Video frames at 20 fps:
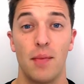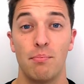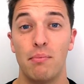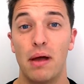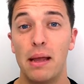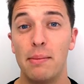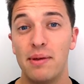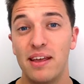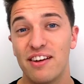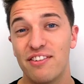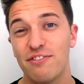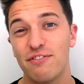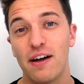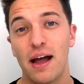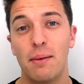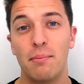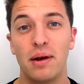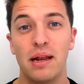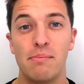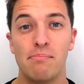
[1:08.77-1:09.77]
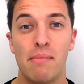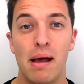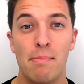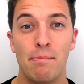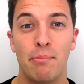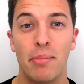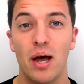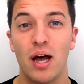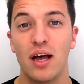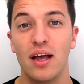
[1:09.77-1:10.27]
Maybe a family
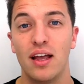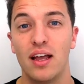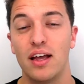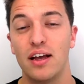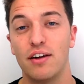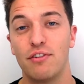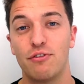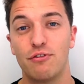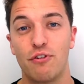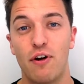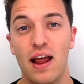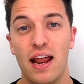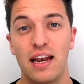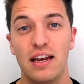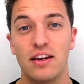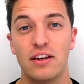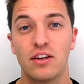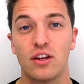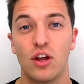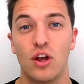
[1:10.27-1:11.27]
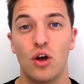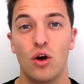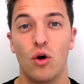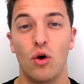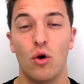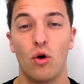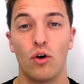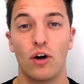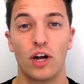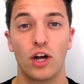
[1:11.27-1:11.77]
member, a friend,
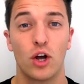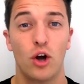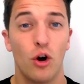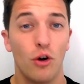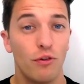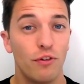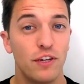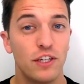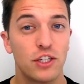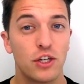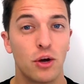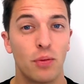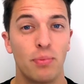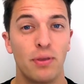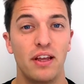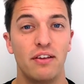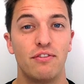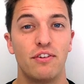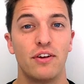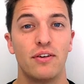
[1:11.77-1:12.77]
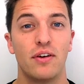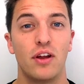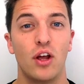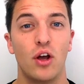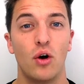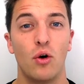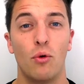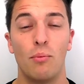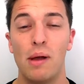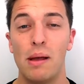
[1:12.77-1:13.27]
or a coffee shop even,
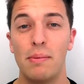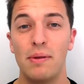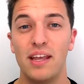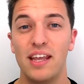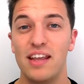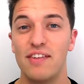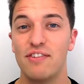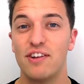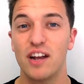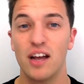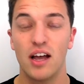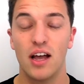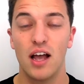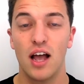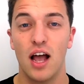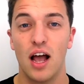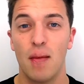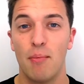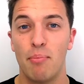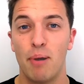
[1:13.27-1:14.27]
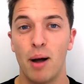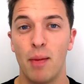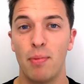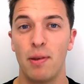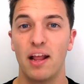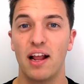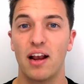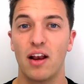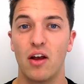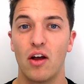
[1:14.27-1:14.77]
or maybe even a
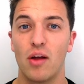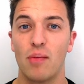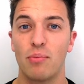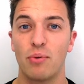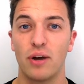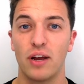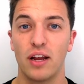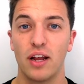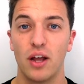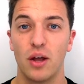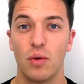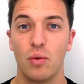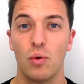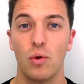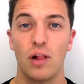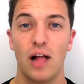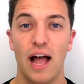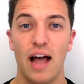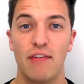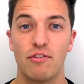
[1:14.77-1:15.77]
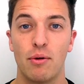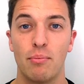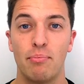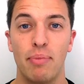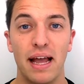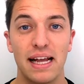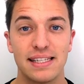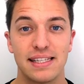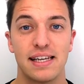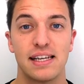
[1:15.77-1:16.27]
public library will have a
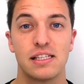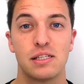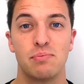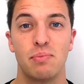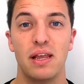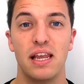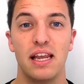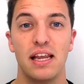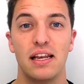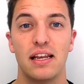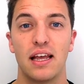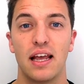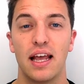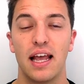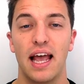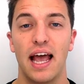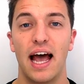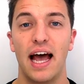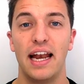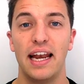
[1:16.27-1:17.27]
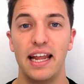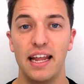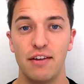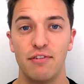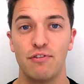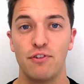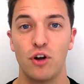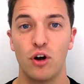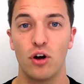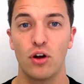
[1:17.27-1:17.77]
better speed, and
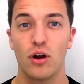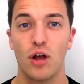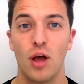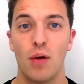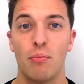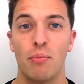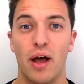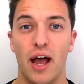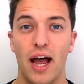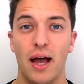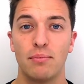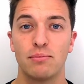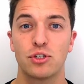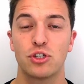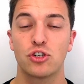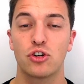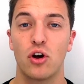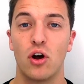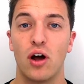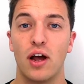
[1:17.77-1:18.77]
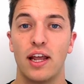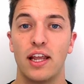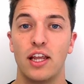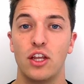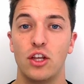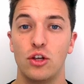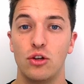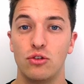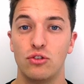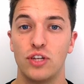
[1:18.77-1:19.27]
if not, perhaps try
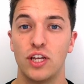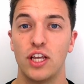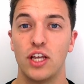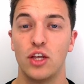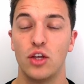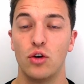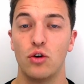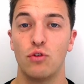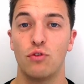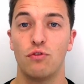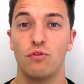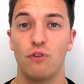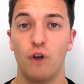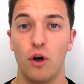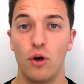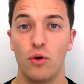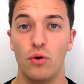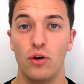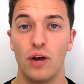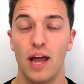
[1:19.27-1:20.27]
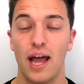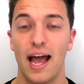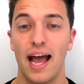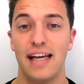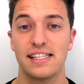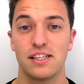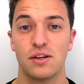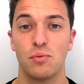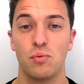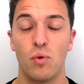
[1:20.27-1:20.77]
using your phone
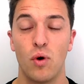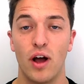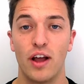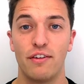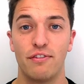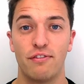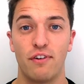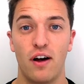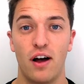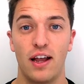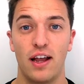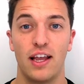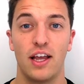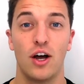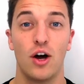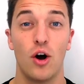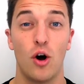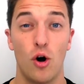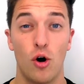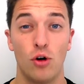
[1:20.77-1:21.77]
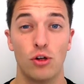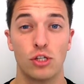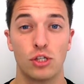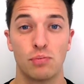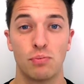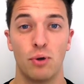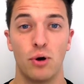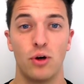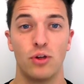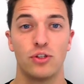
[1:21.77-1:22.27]
as a Wi-Fi
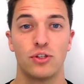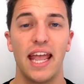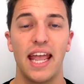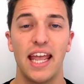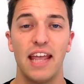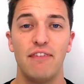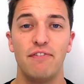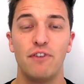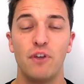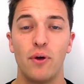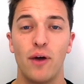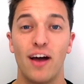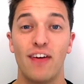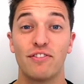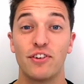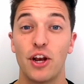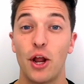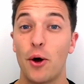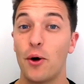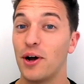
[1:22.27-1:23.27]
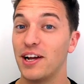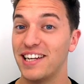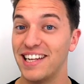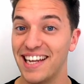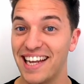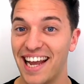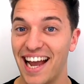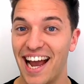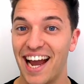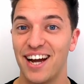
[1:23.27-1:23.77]
hotspot. If you have no
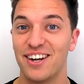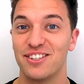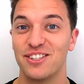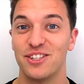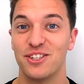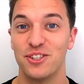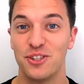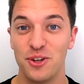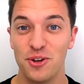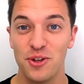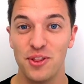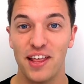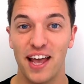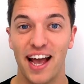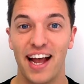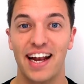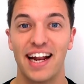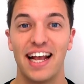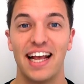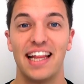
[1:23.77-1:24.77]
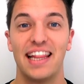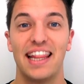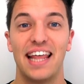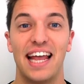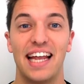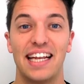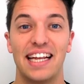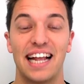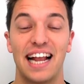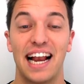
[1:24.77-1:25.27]
idea how to do that,
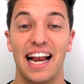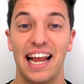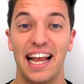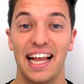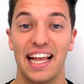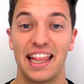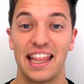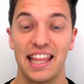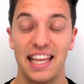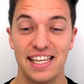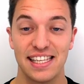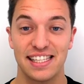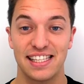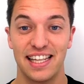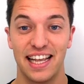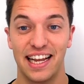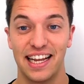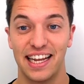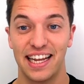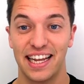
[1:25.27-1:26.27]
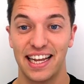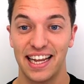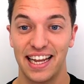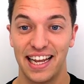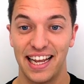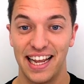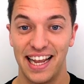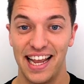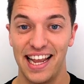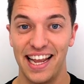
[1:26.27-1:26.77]
then click this link
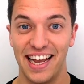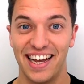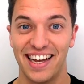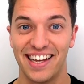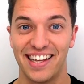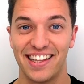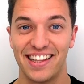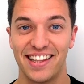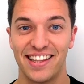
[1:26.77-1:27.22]
here.